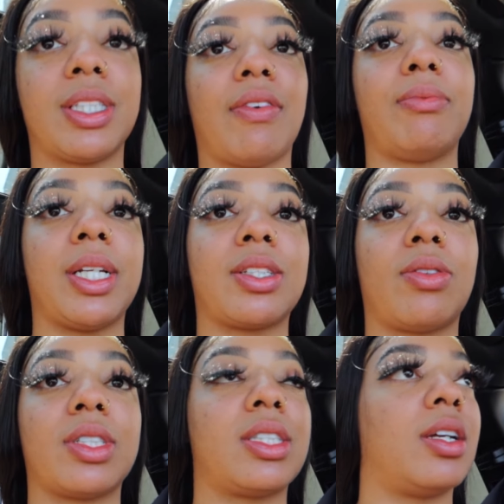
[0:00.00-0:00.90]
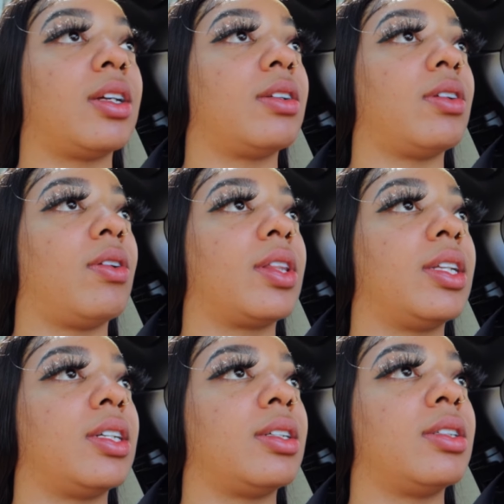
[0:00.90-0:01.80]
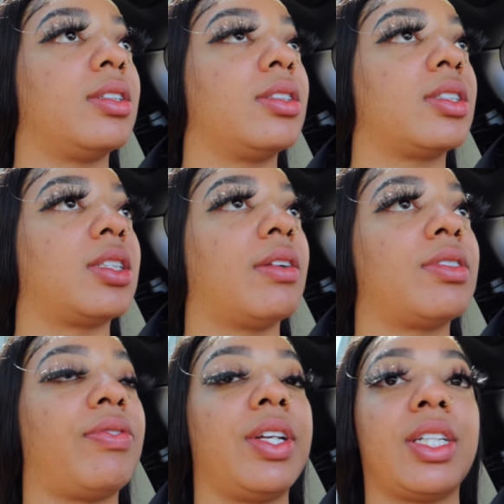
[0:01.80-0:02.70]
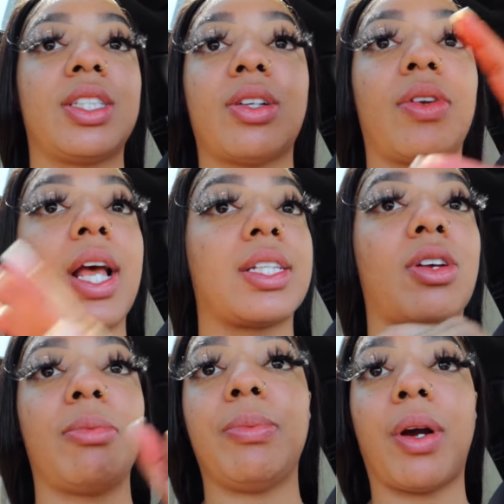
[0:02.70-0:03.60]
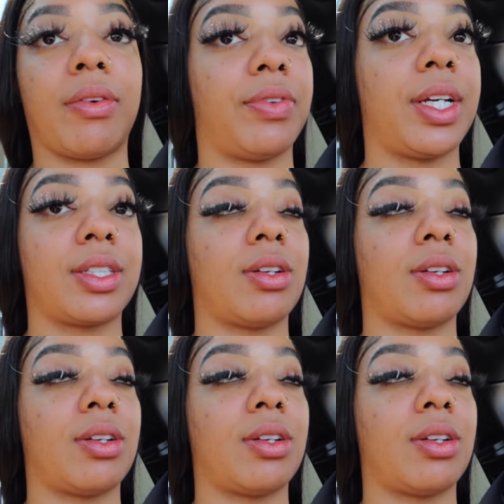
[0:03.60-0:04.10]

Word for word: seven minutes on the uh, on the stuff to finish, so that's gonna be perfect,